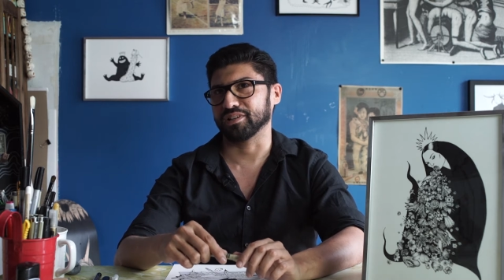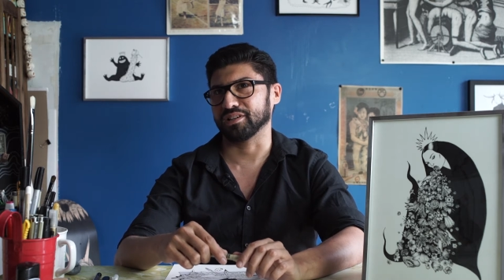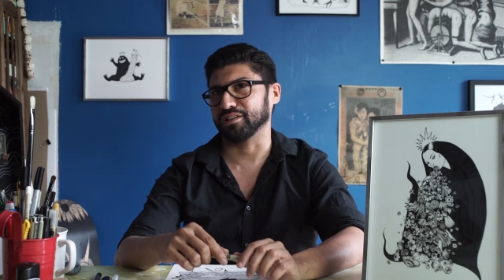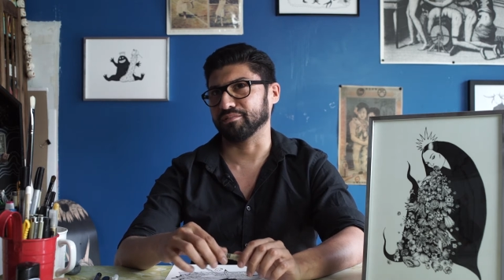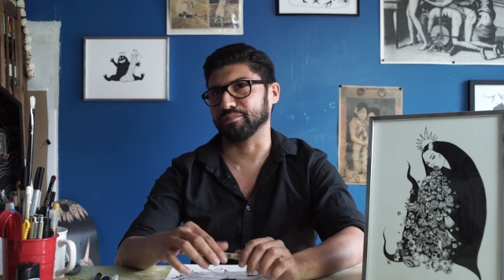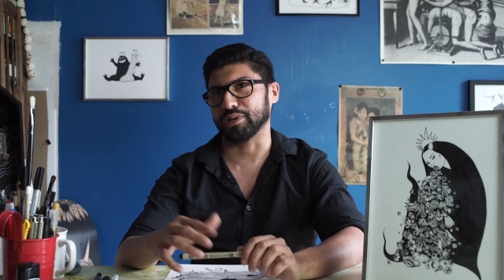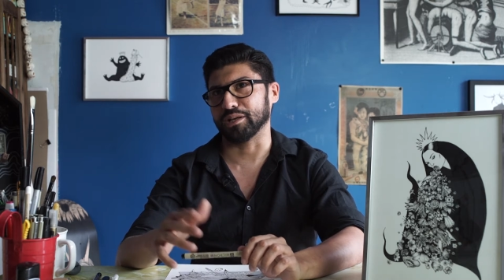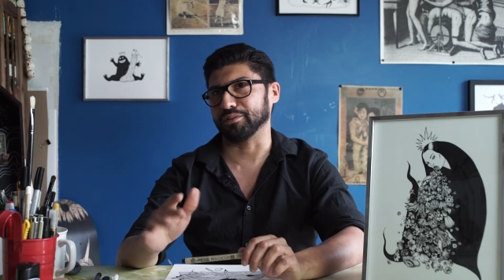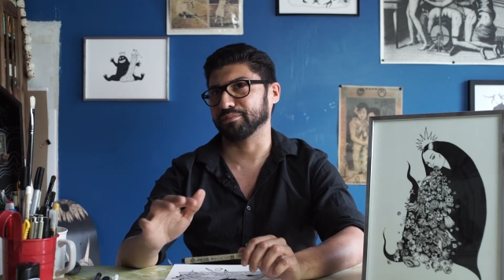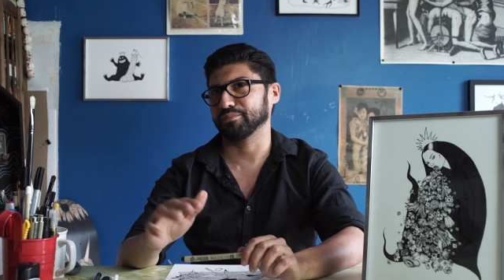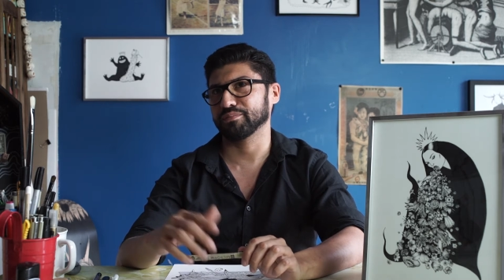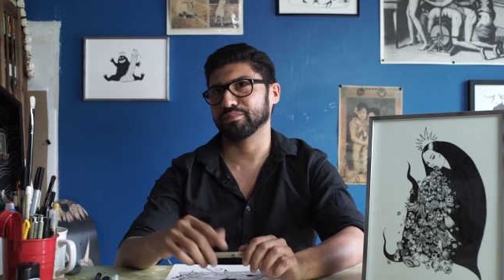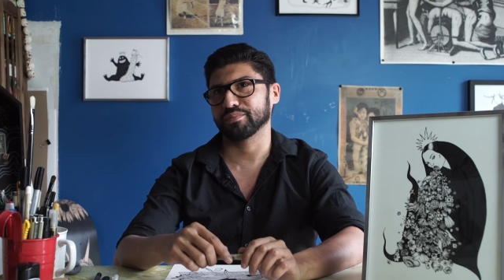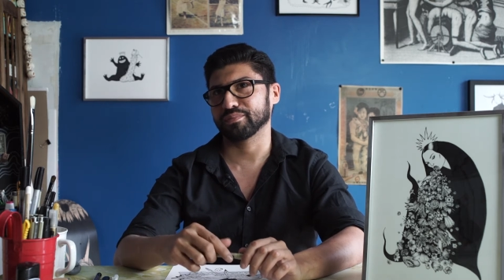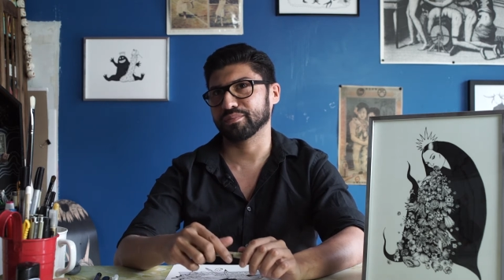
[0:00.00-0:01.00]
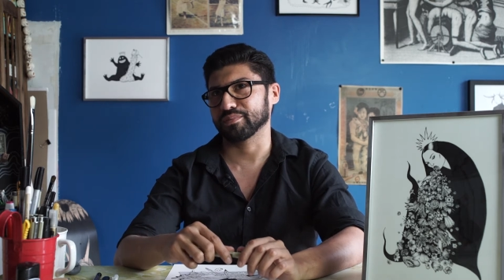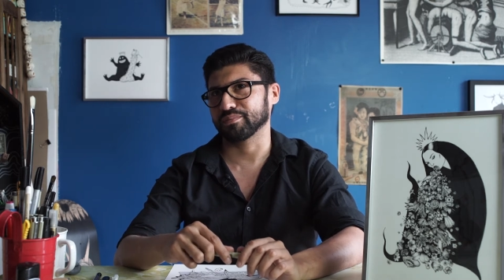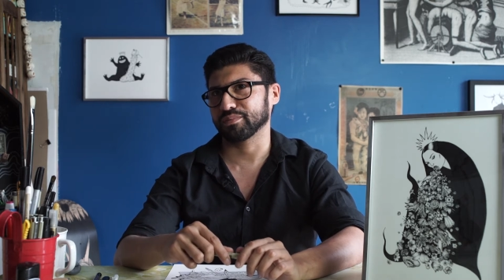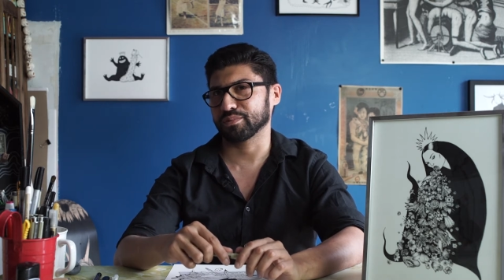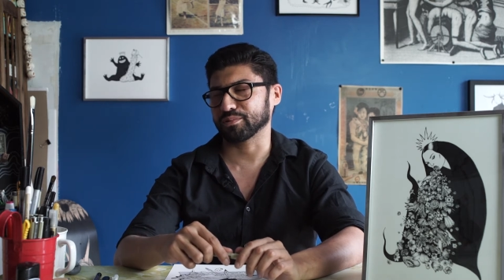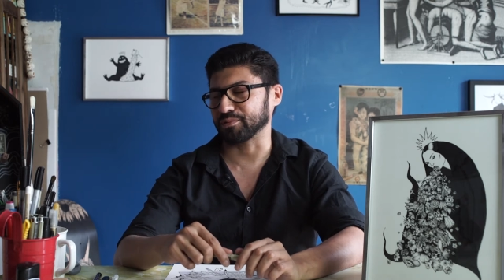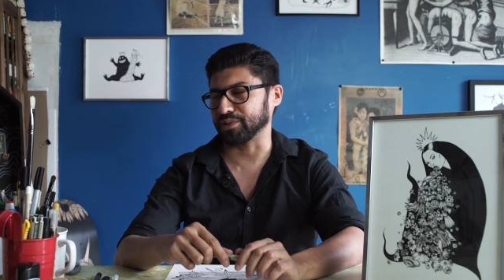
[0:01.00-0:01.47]
about
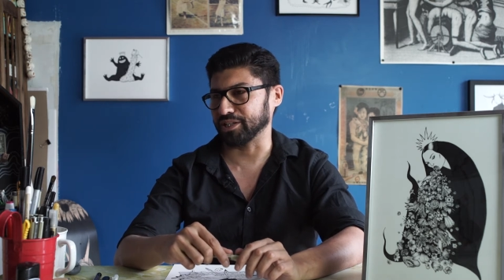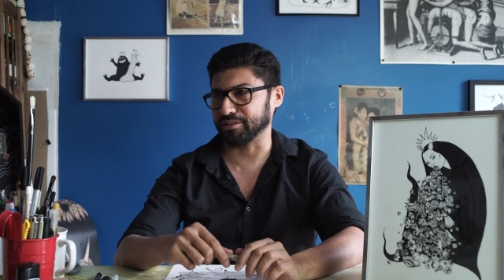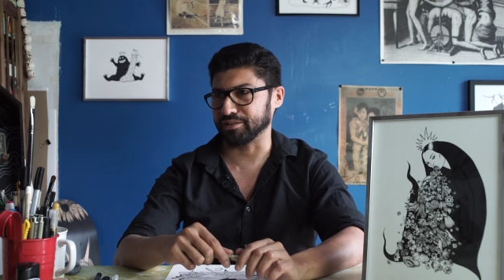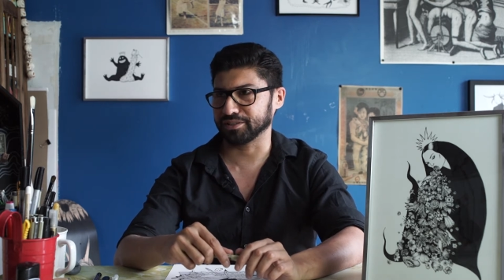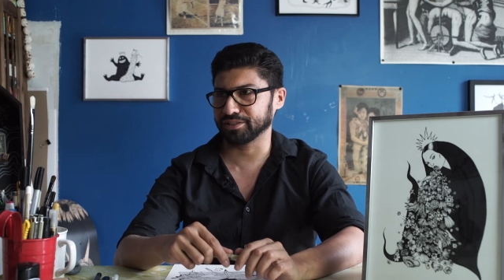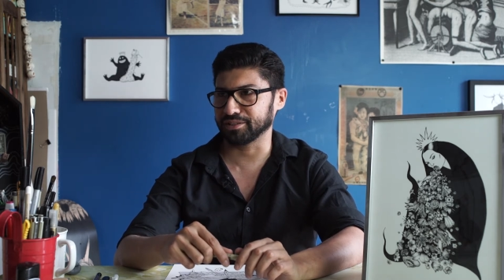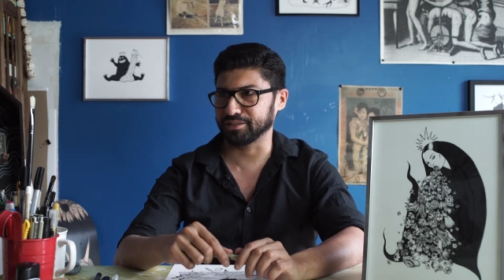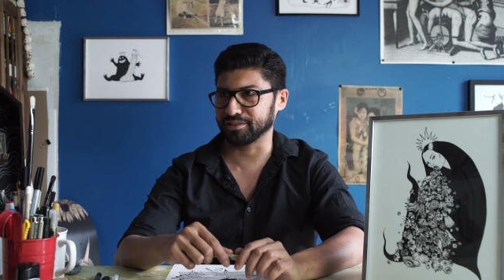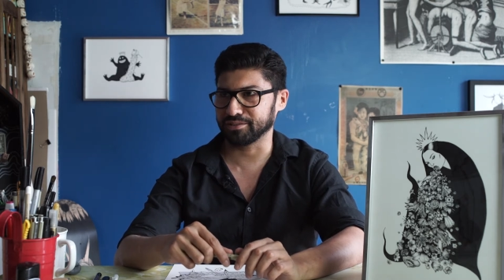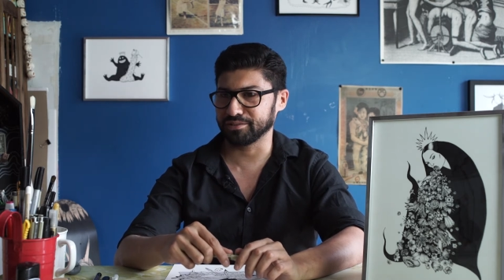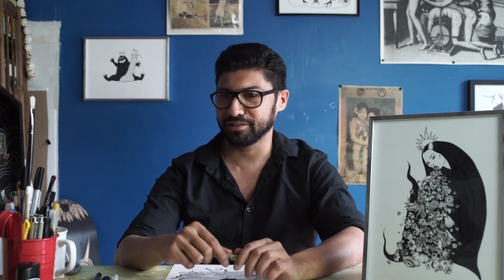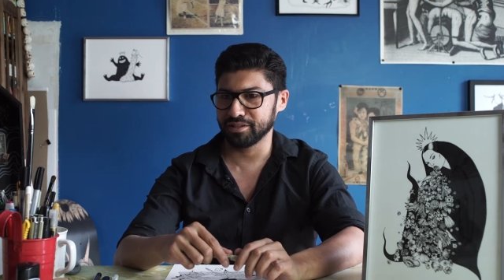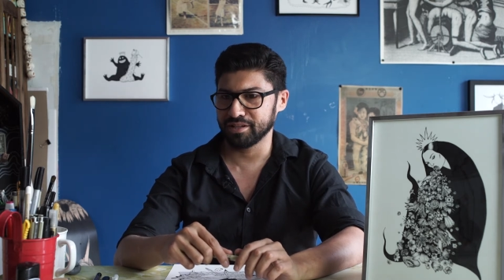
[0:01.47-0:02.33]
3 years ago,